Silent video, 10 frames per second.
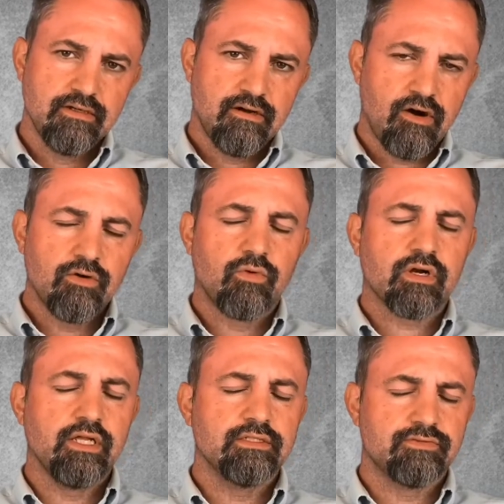
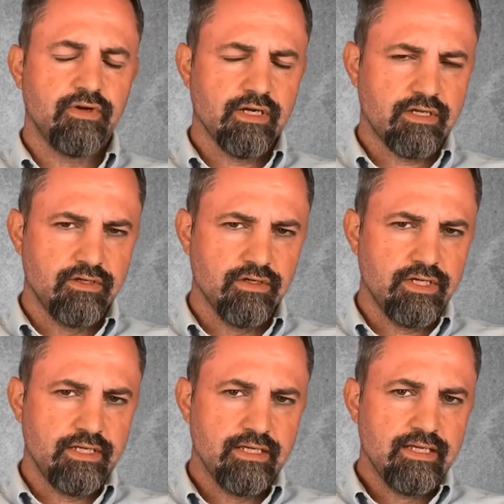Hardworking is very
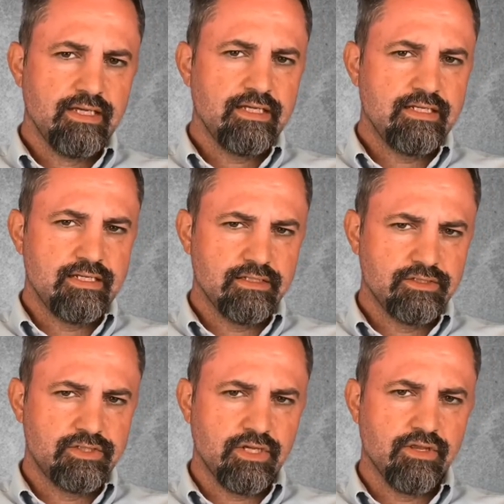good.
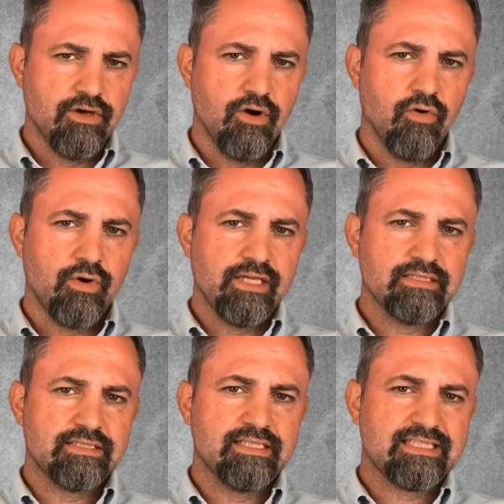Diligent, though,
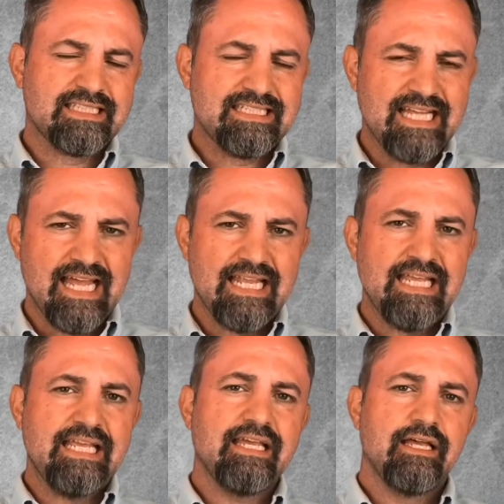is the
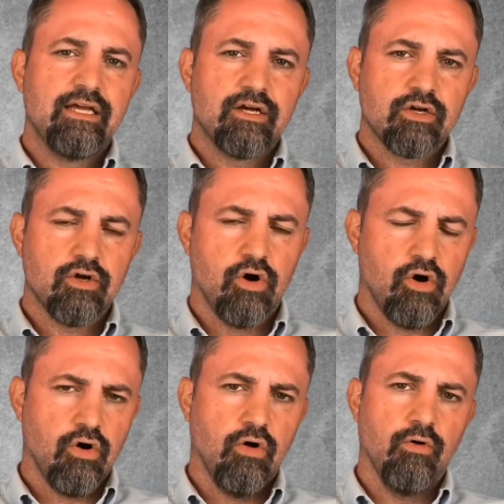steady,
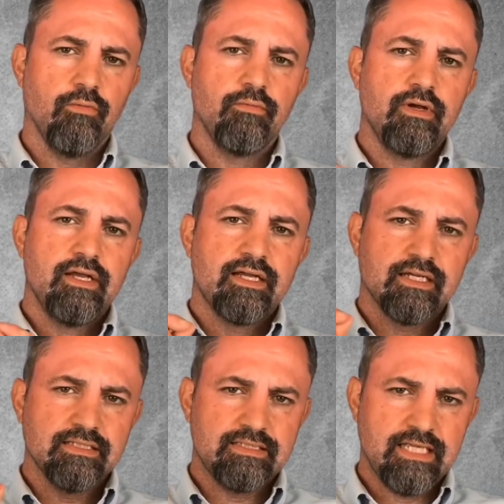calm,
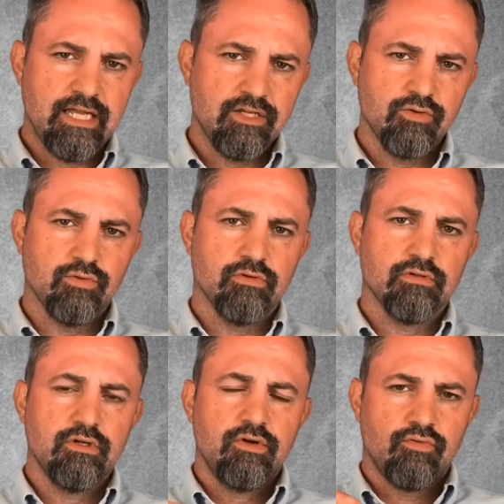
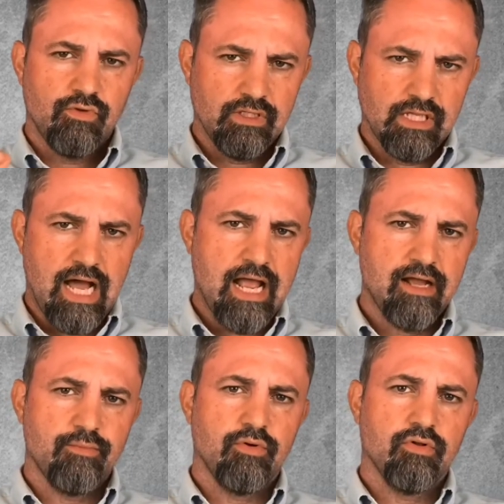continual,
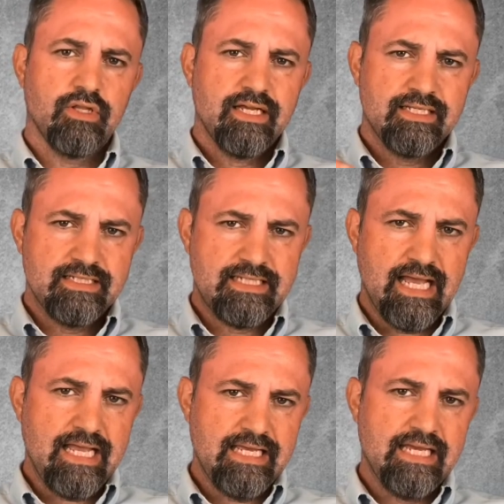reliable,
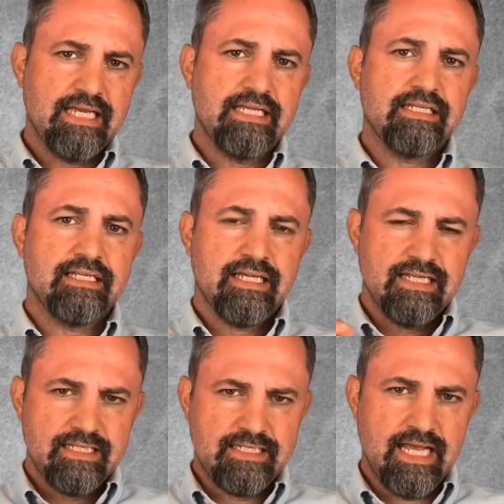day in,
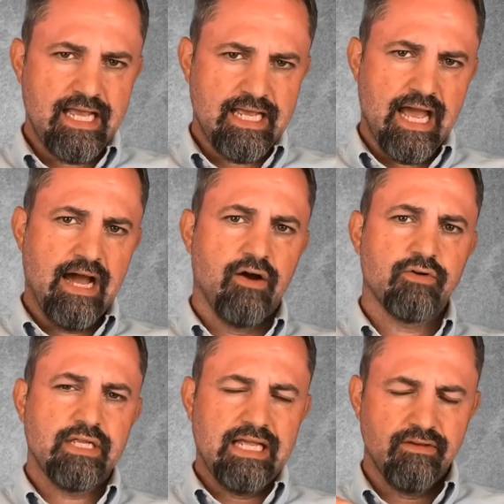day out
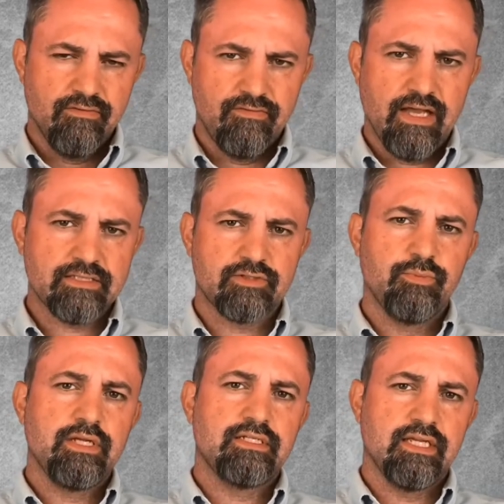
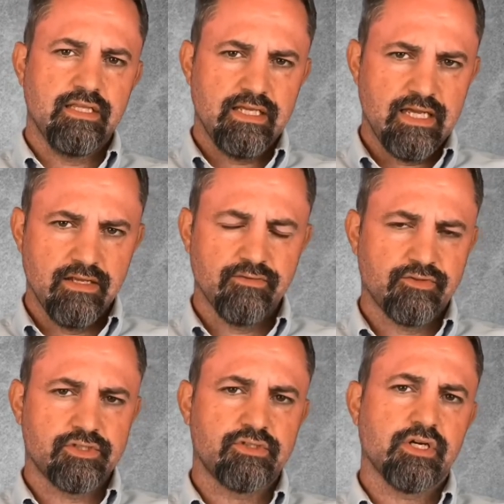investment in the
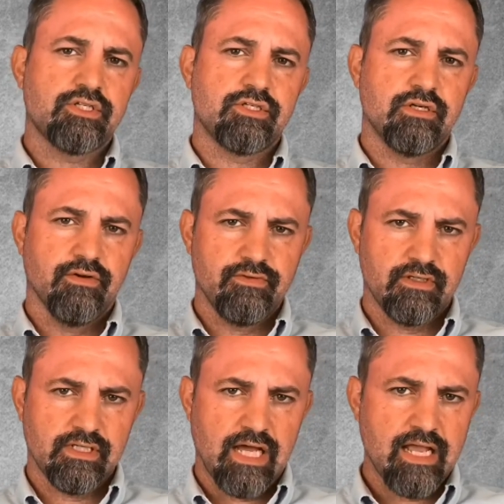infrastructure of your
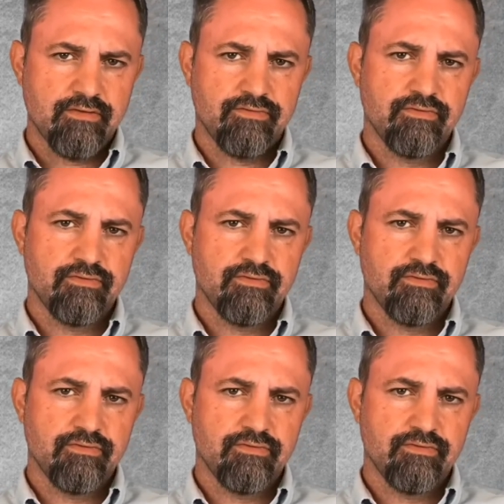life.